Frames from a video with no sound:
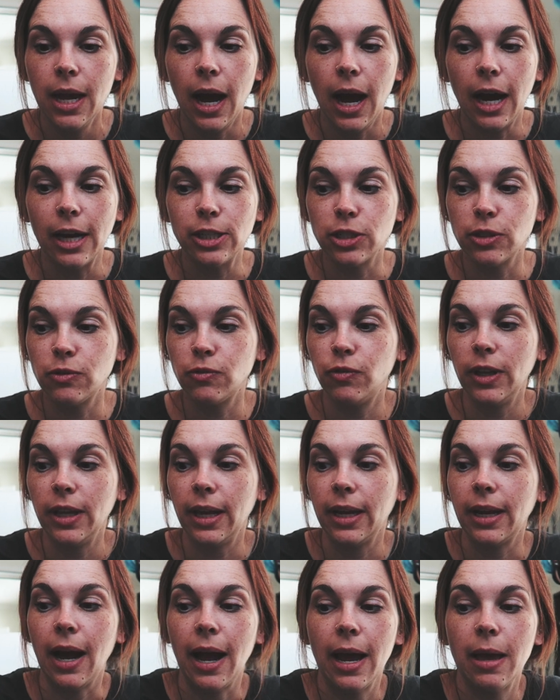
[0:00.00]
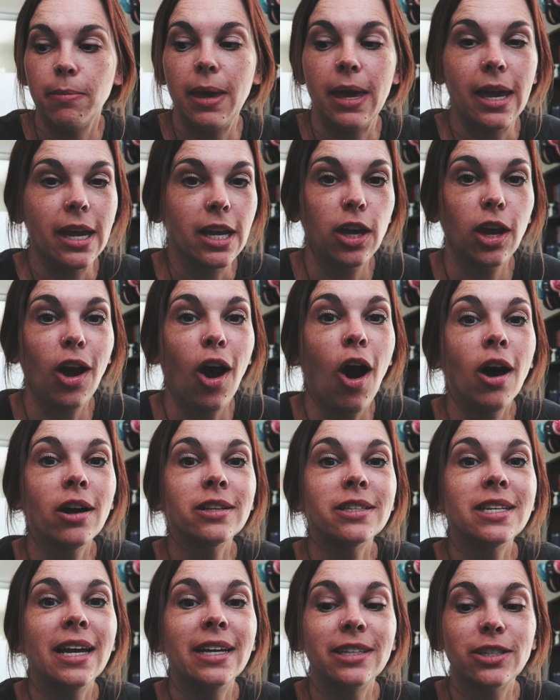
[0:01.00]
I just feel like I'm a
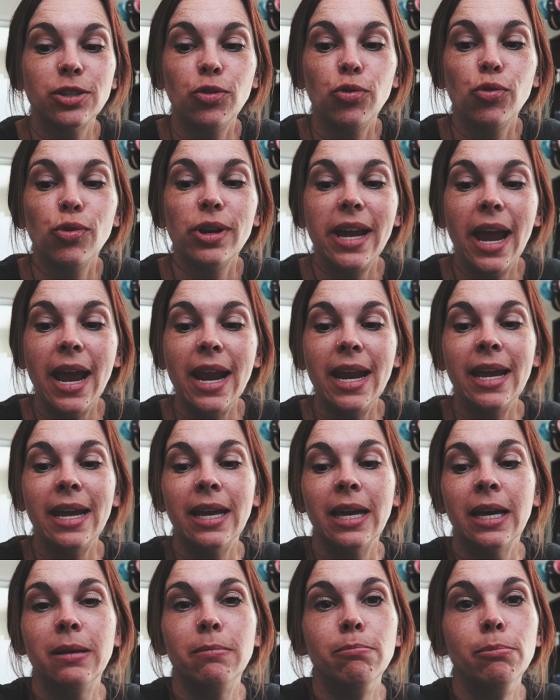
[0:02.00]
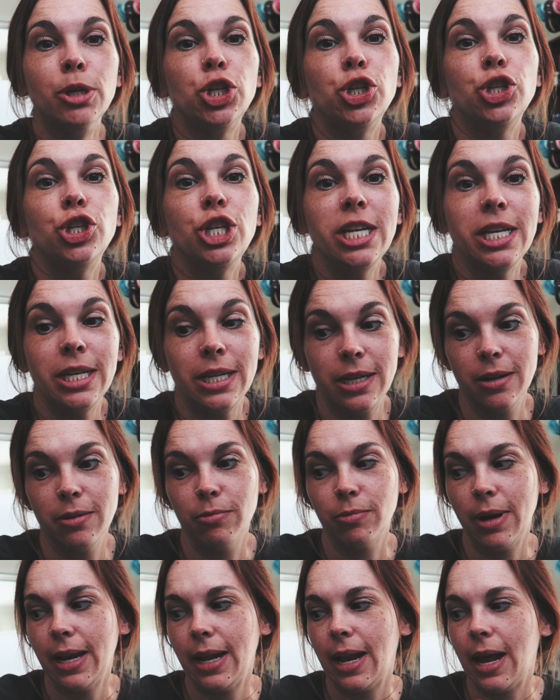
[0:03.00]
content creating machine
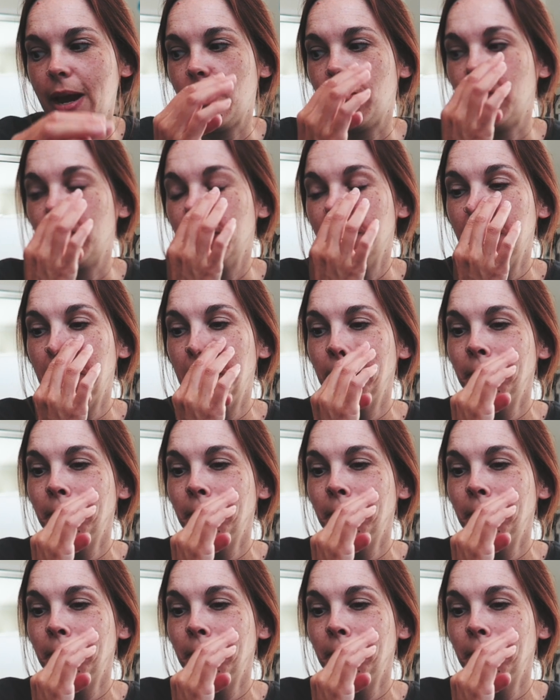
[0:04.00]
right now.